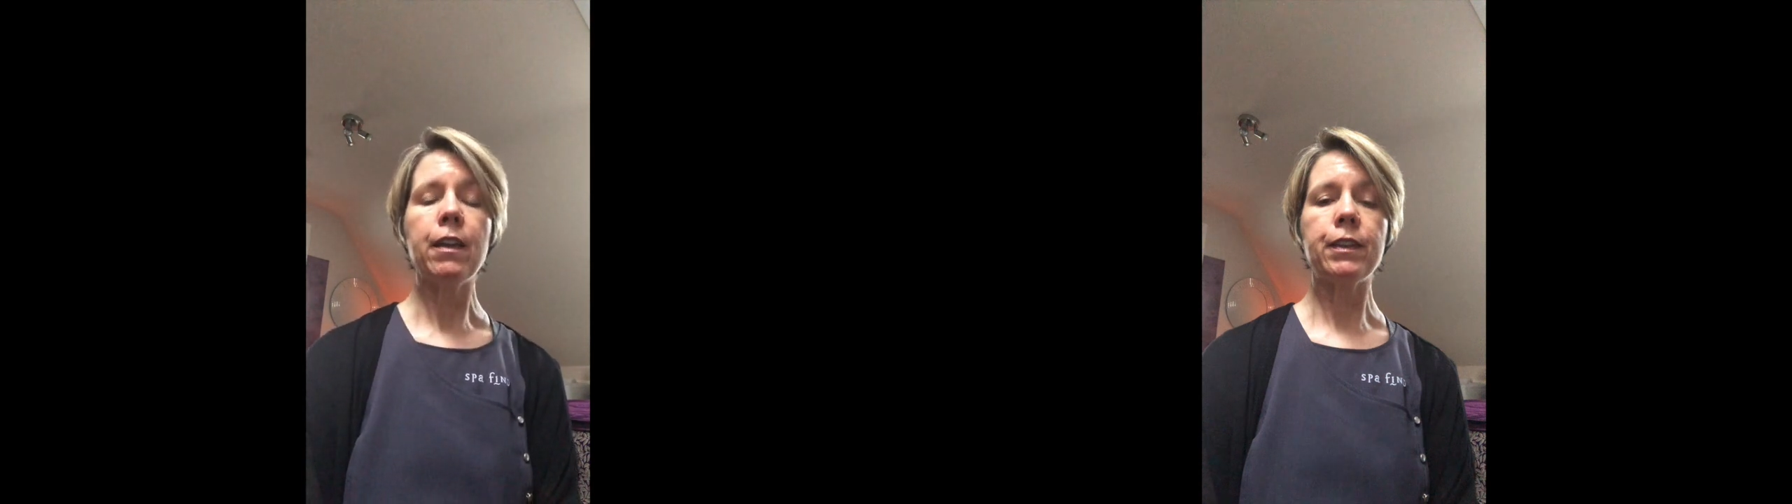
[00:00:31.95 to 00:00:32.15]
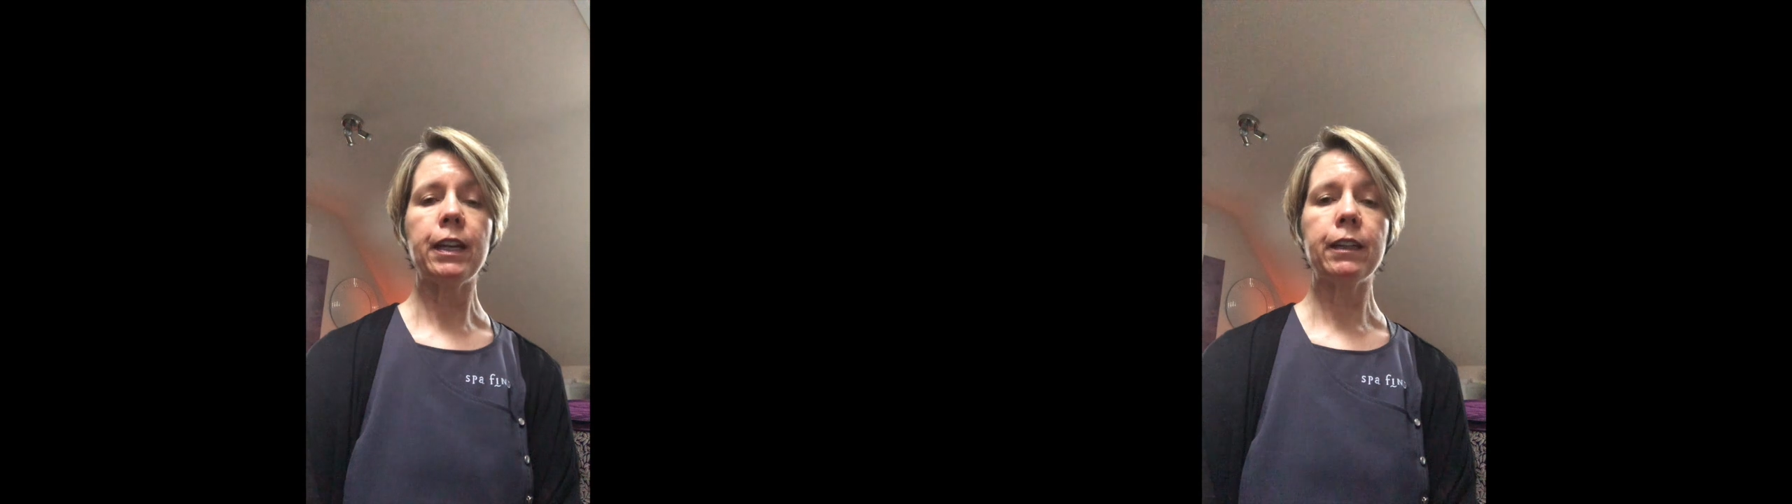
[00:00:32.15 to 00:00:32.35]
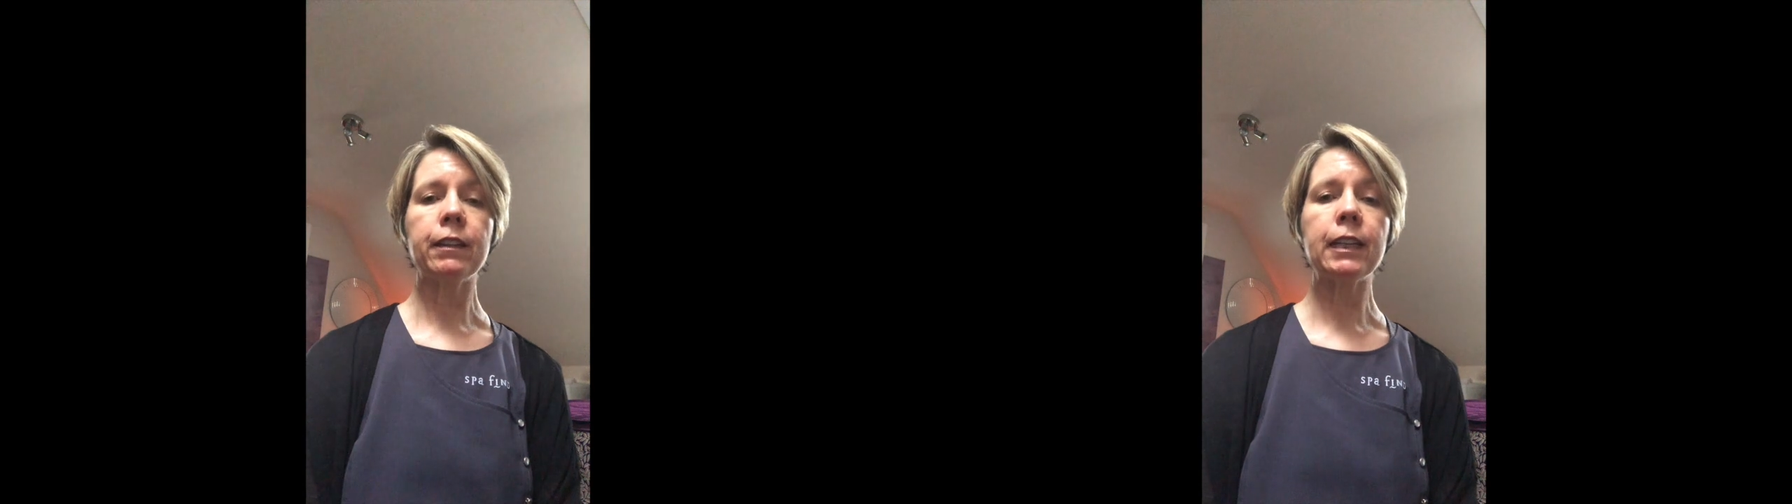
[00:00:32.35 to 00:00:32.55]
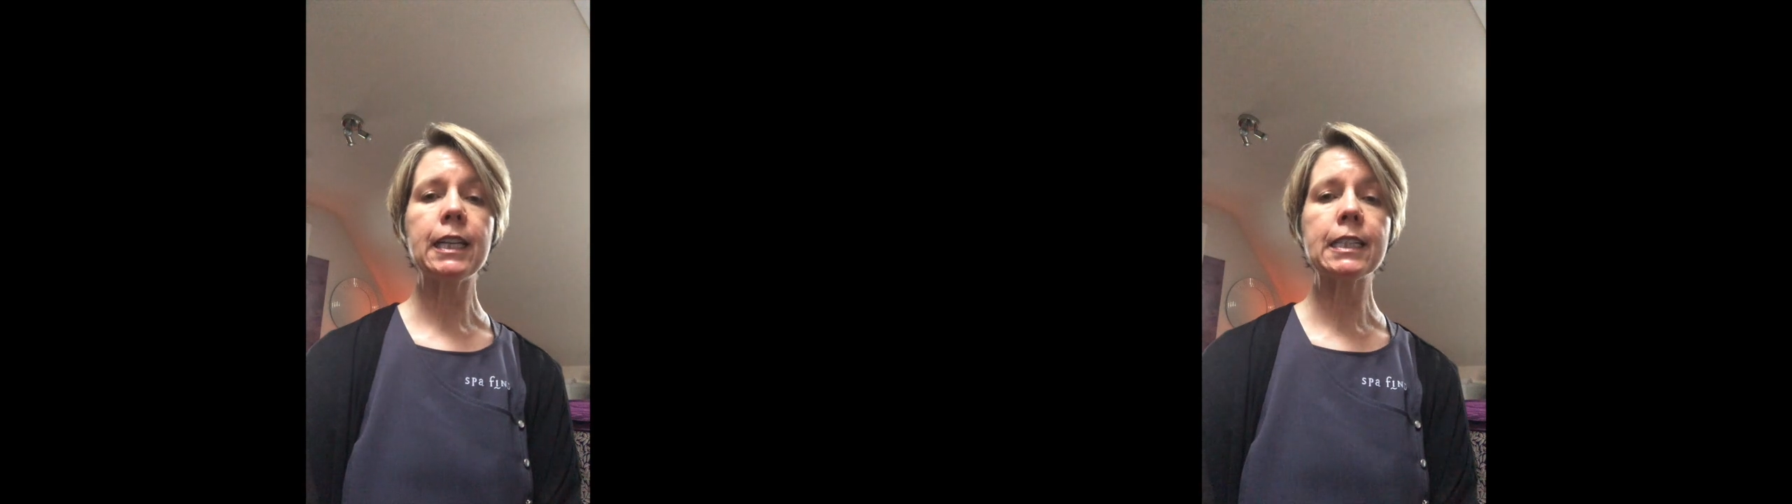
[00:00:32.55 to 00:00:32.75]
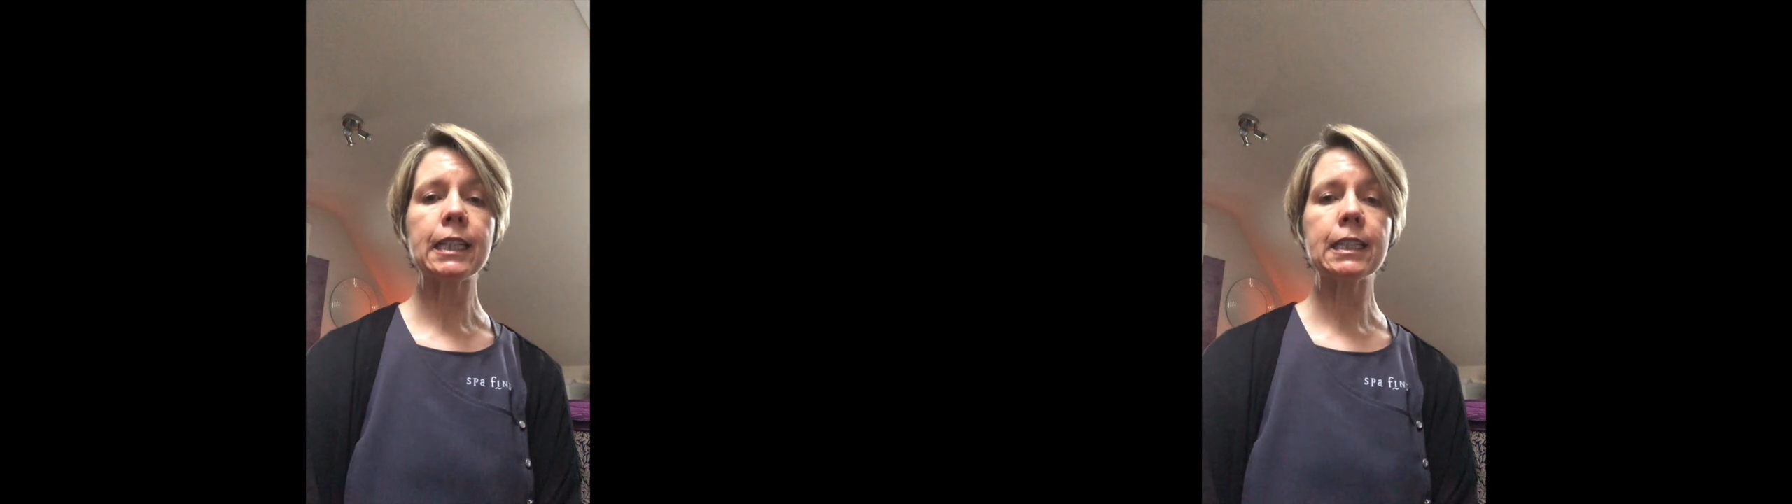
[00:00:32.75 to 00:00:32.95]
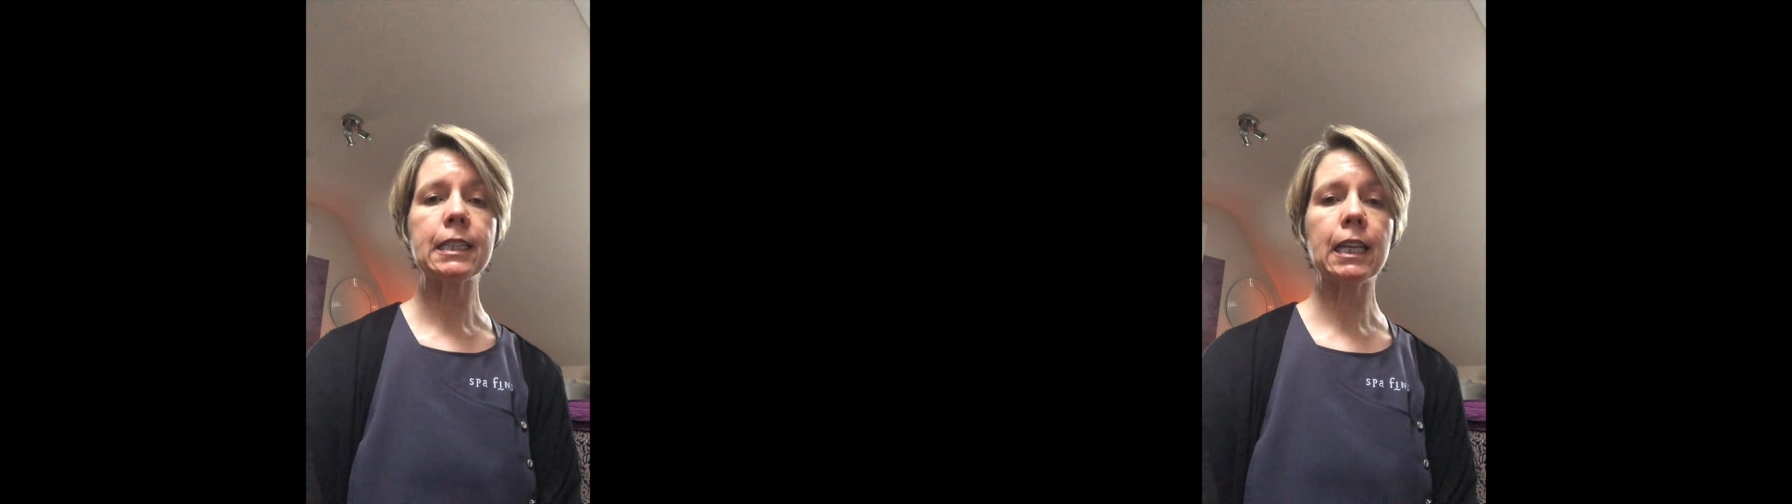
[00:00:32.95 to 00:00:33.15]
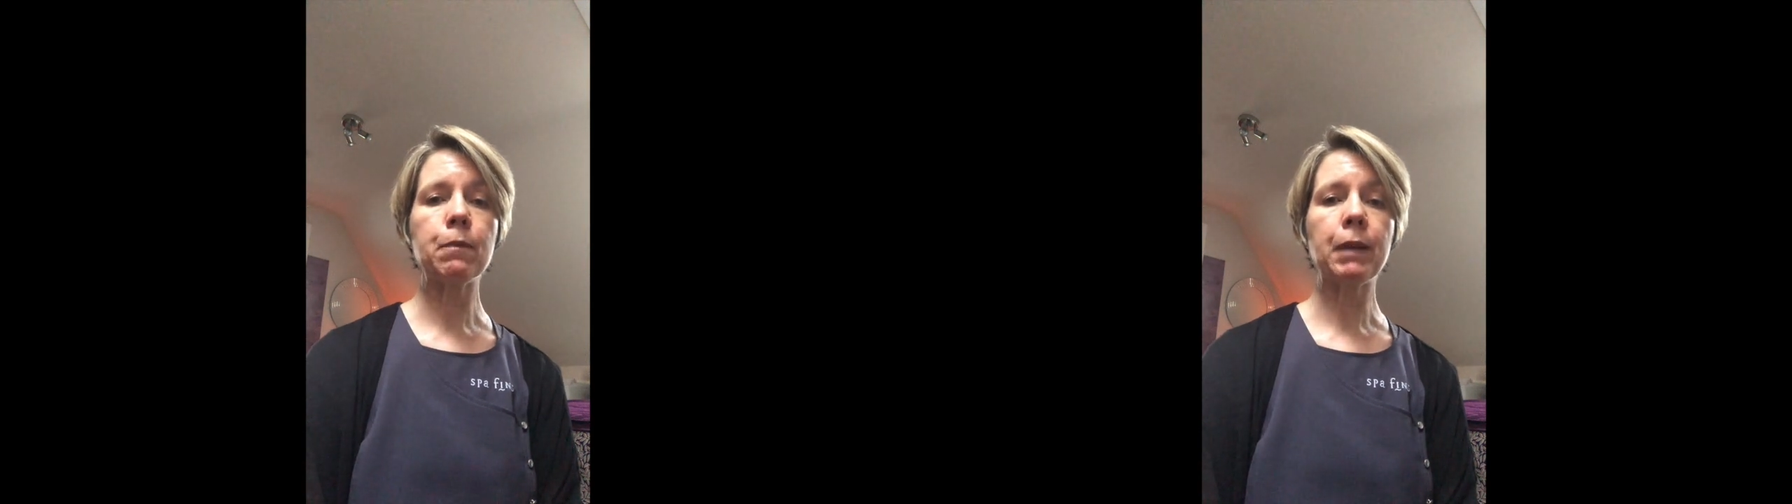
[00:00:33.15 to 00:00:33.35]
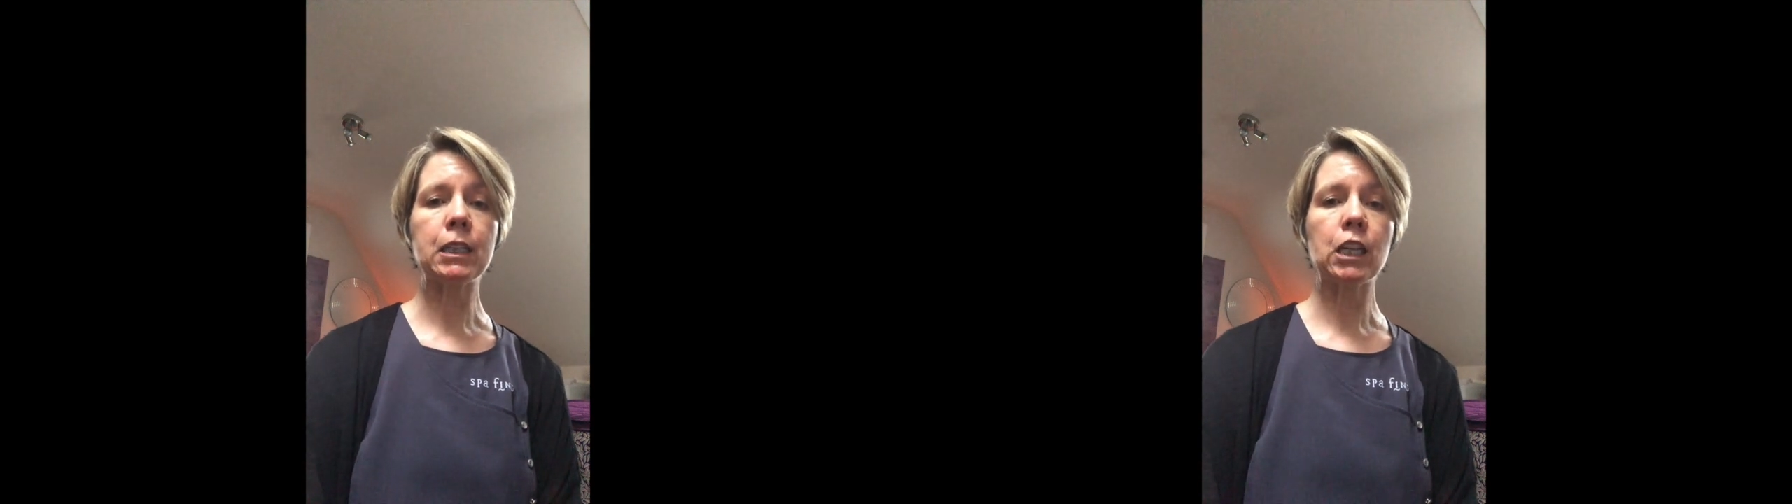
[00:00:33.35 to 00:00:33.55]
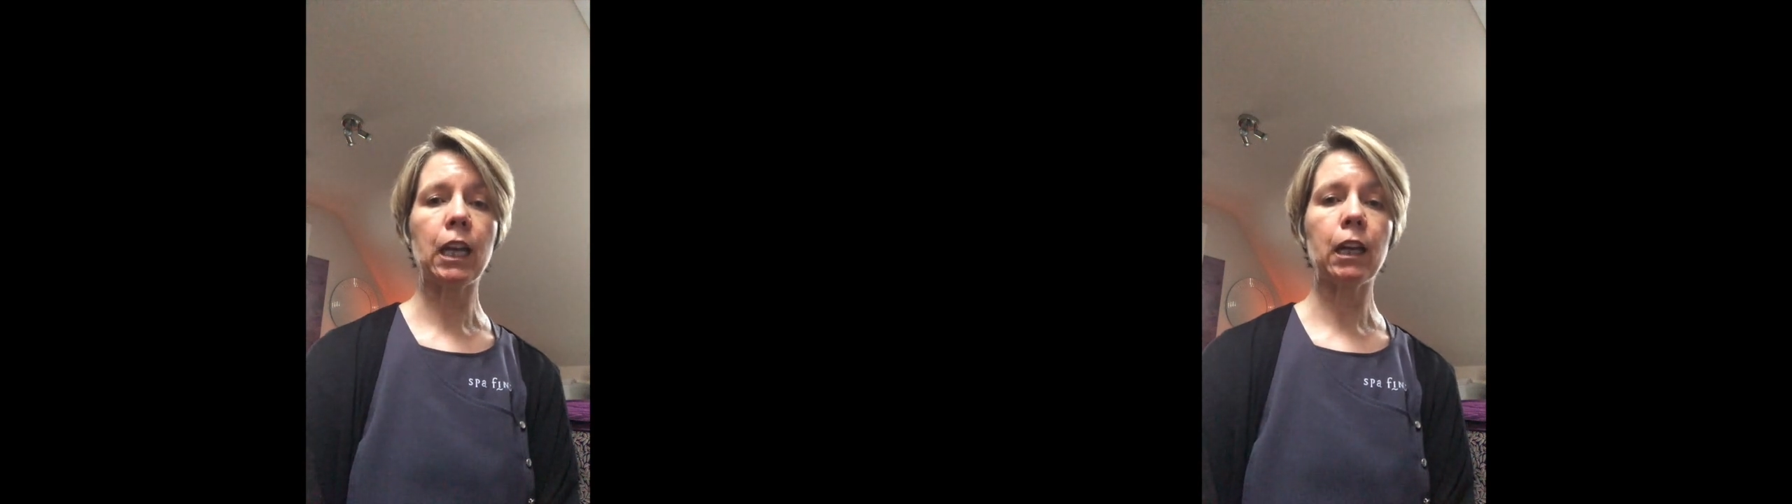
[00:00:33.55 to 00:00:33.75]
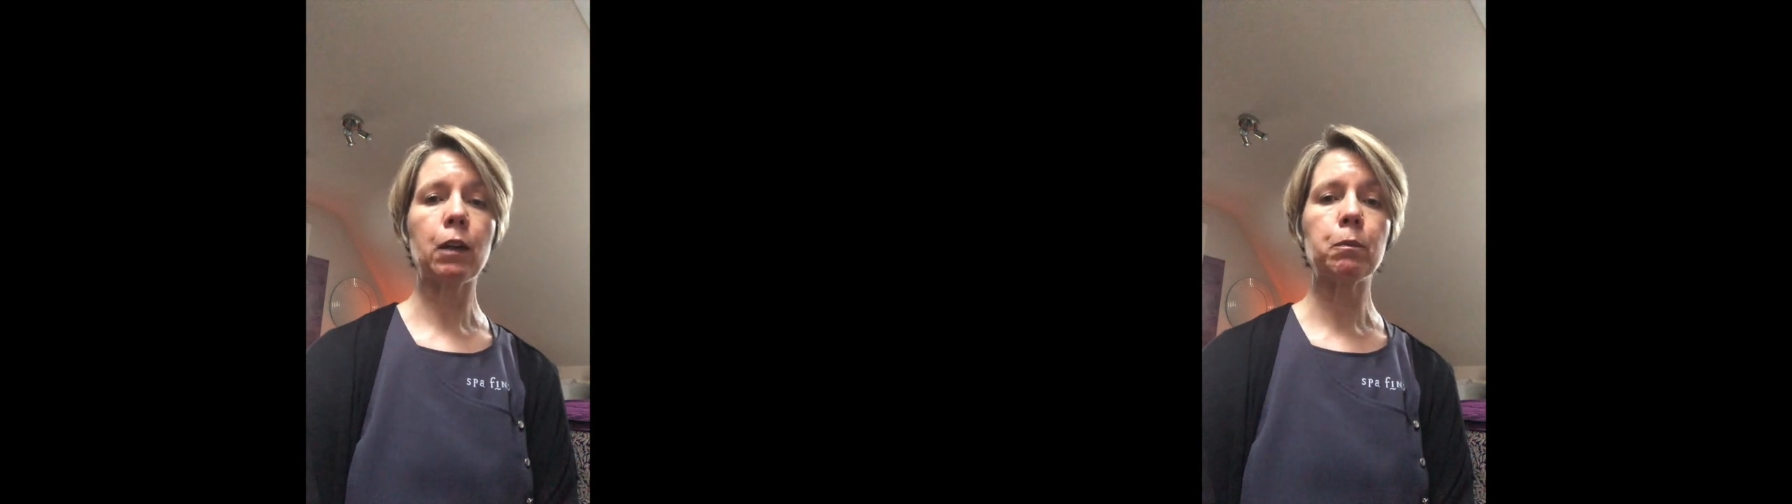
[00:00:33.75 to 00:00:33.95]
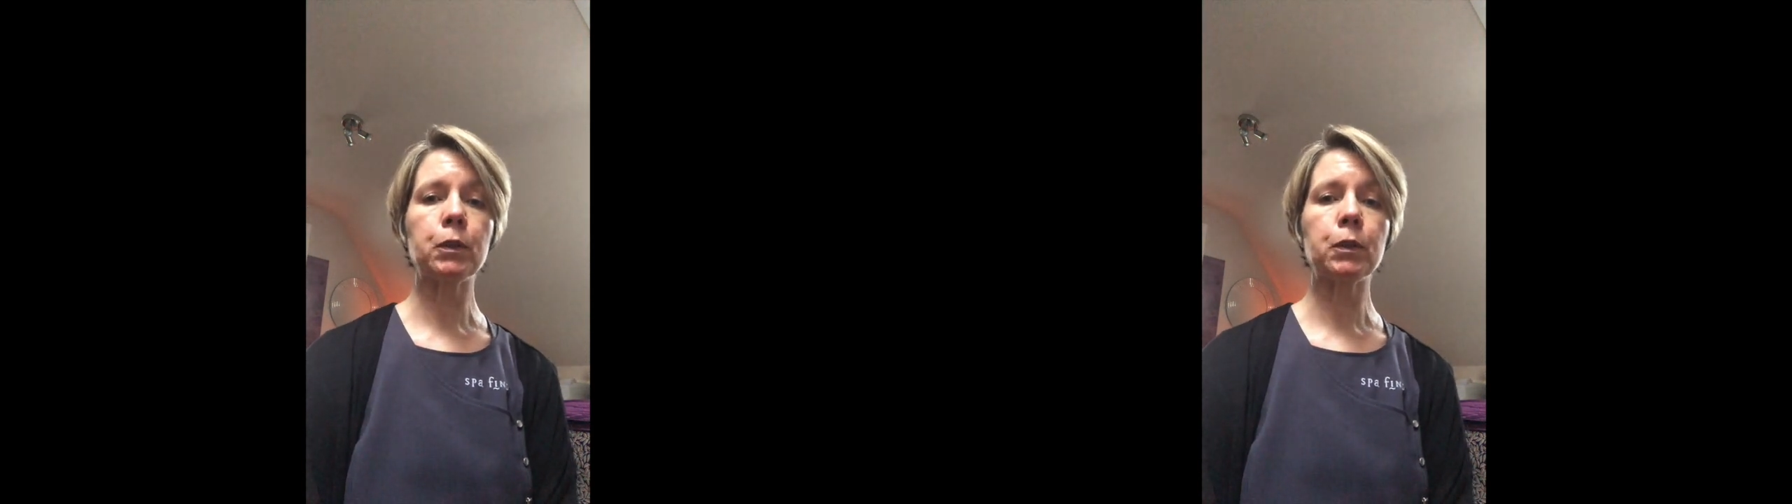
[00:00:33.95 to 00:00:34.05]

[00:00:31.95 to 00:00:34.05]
then these Dead Sea Magic